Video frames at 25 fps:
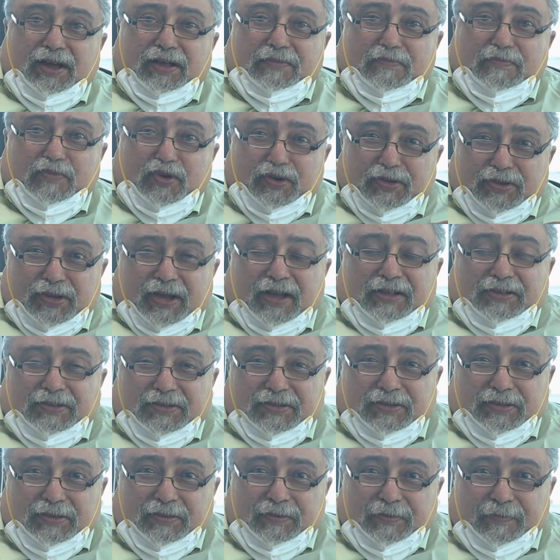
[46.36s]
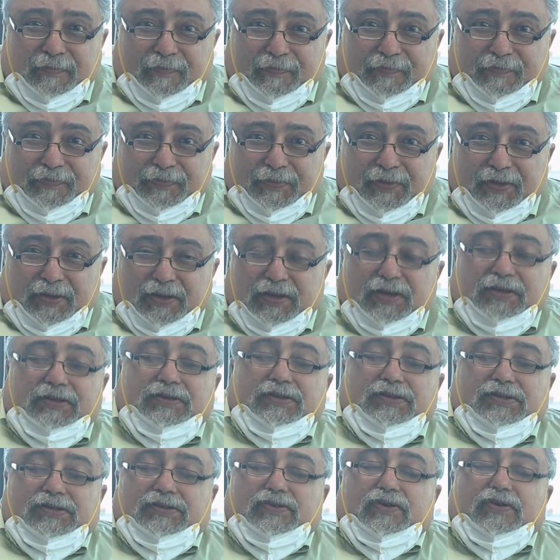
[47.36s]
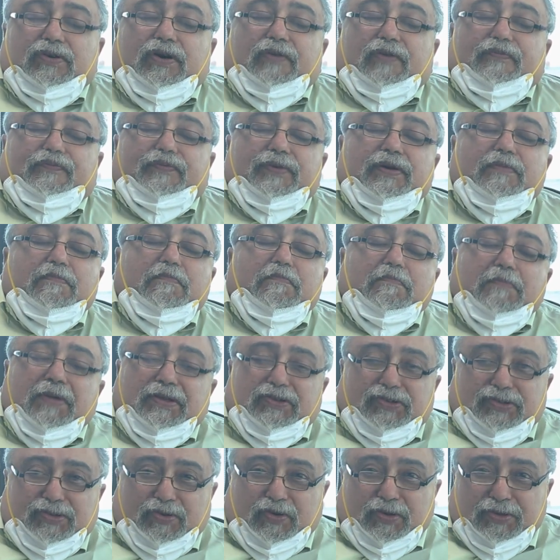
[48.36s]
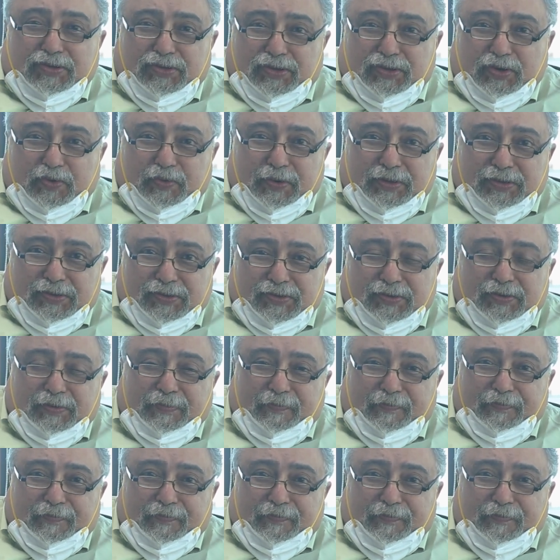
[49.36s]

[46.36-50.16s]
and mortality. It is of immense consequence.